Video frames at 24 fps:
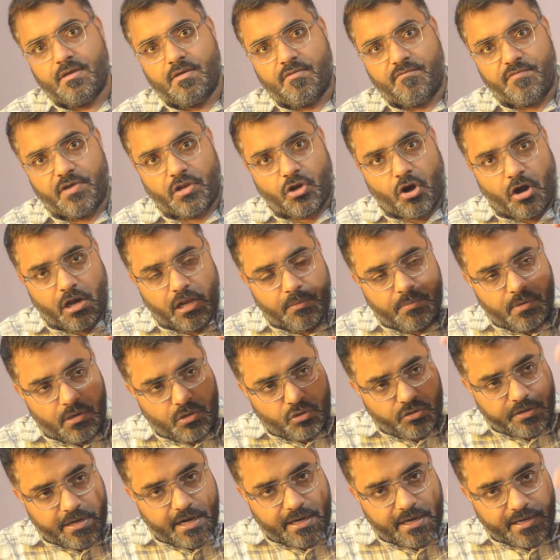We are not able
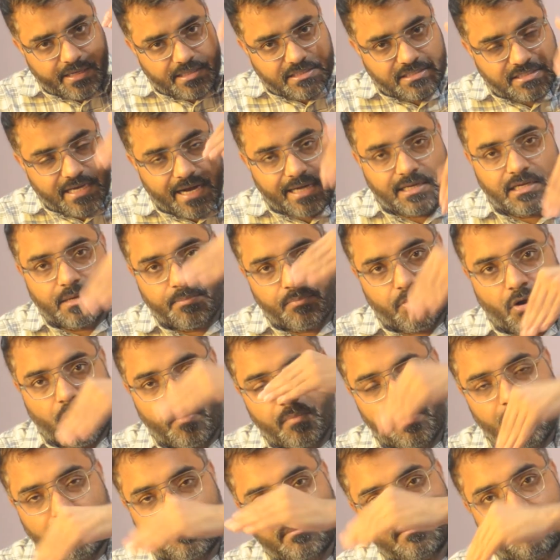to get inside the
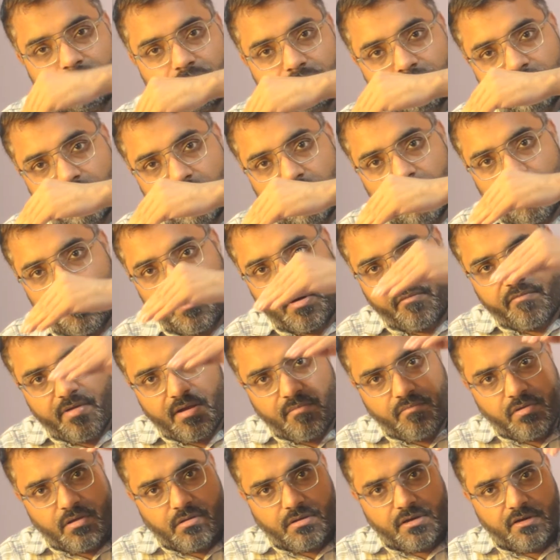problem. But
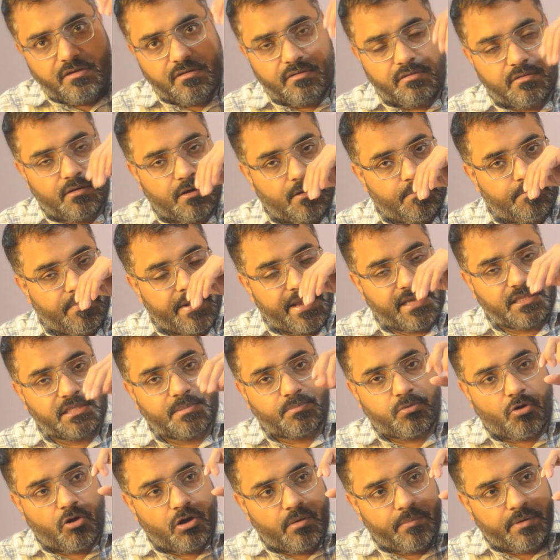when we break the
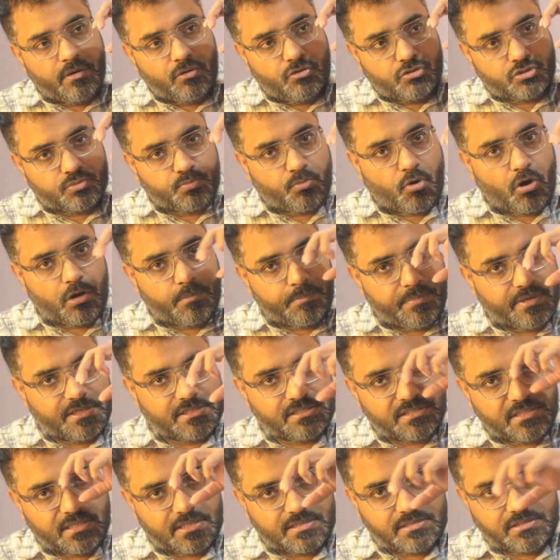problem into small
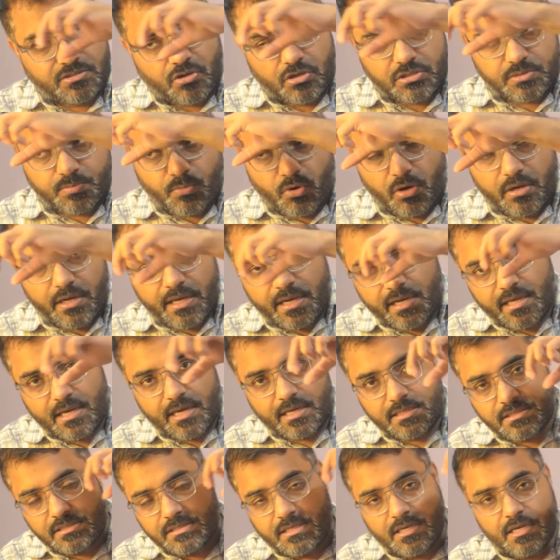pieces or small
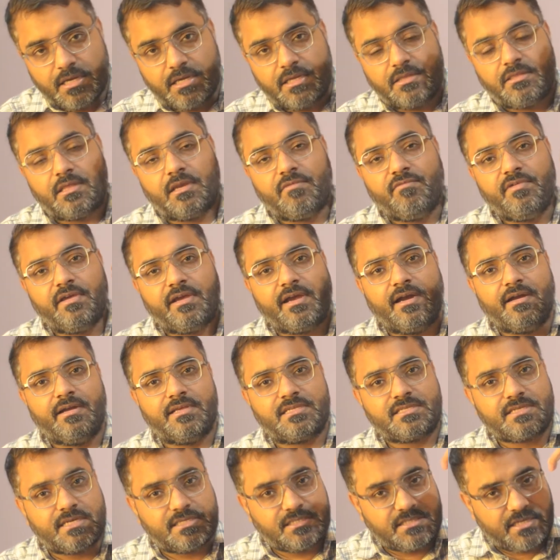areas, then we can
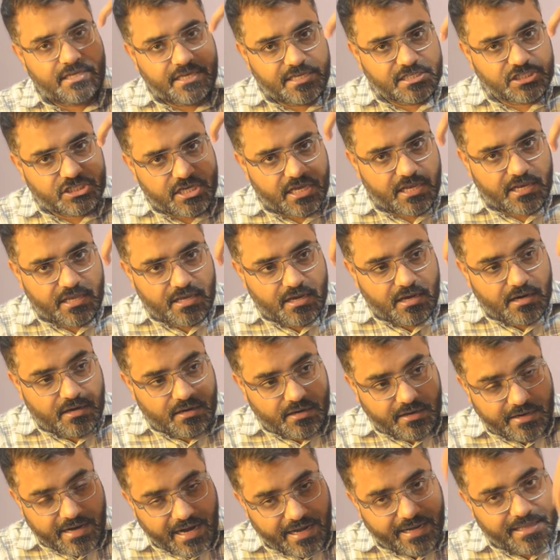discuss each area,
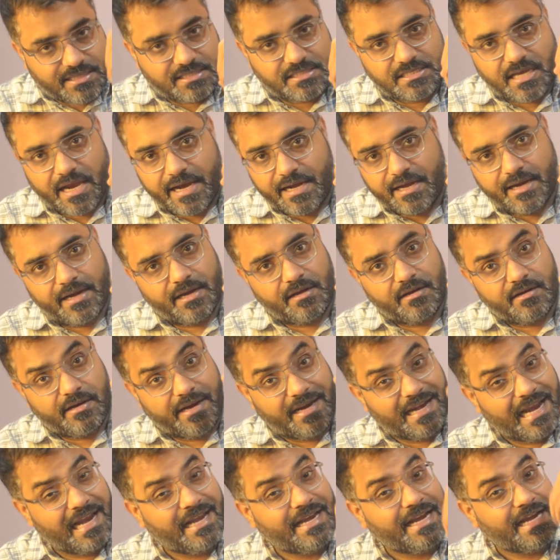get inside it
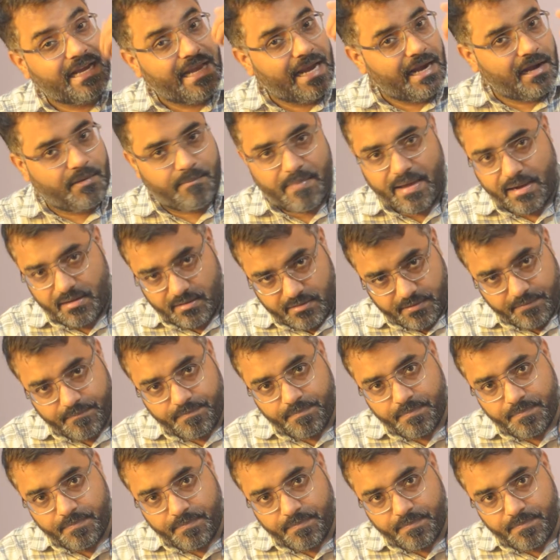in a detailed manner,